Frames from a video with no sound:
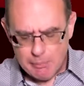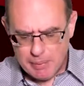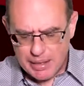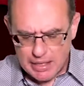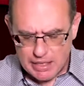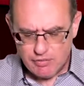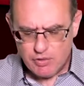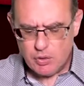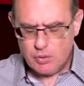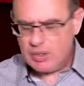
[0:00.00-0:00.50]

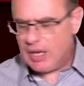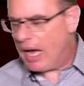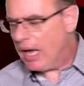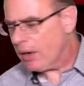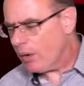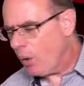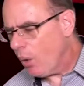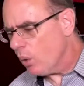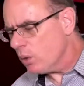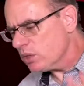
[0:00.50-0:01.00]
many of you
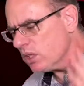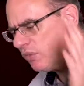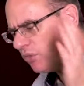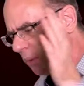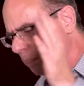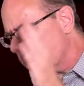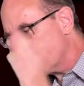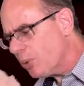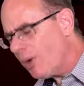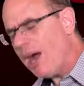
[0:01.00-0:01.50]
got hold of
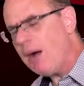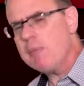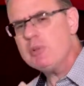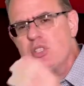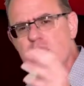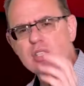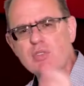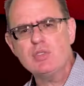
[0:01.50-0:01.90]
the promise